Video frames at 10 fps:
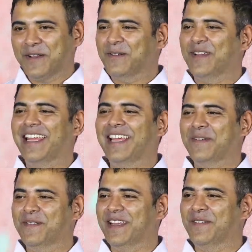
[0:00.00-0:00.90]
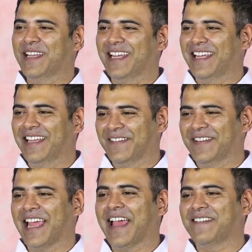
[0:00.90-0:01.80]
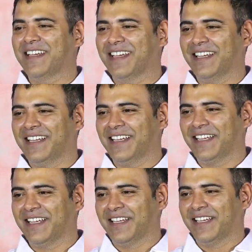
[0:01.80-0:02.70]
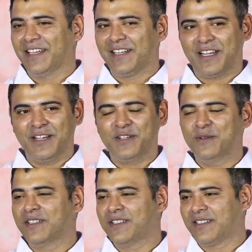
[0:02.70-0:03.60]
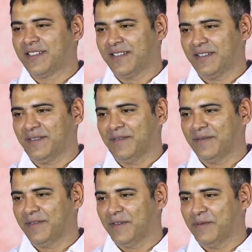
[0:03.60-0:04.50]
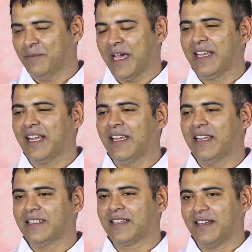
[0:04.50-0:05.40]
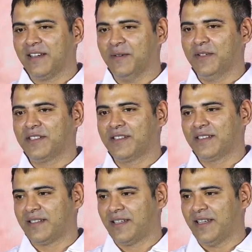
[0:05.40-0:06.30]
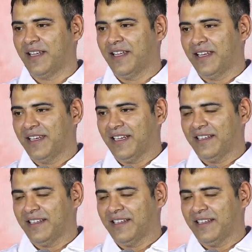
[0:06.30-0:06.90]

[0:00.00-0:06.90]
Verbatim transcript: we, we, we, we have a continuous, mankind has a continuous, is in